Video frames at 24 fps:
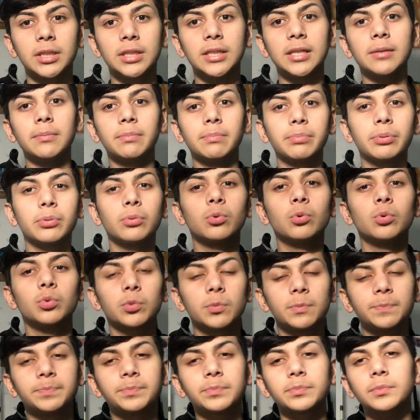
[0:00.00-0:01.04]
deep pool,
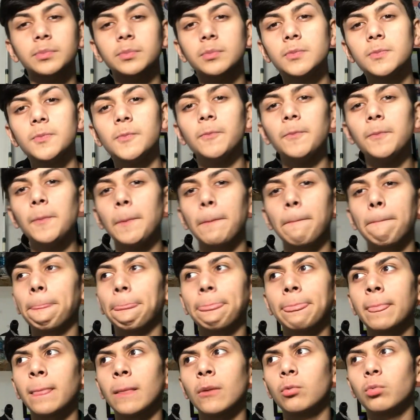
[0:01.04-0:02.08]

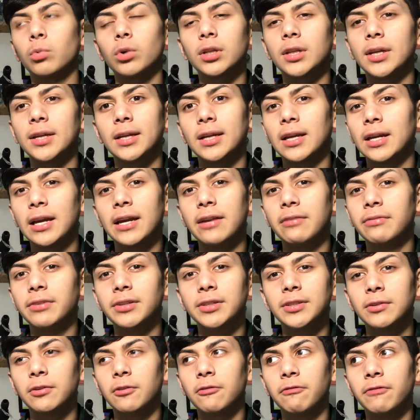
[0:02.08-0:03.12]
where like every
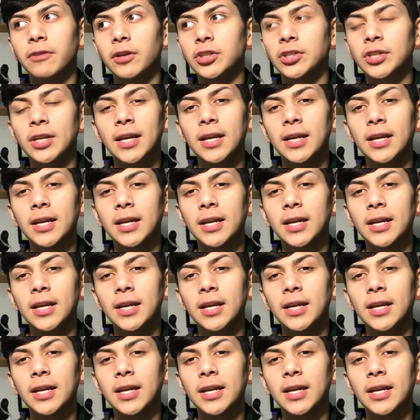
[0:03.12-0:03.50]
single fish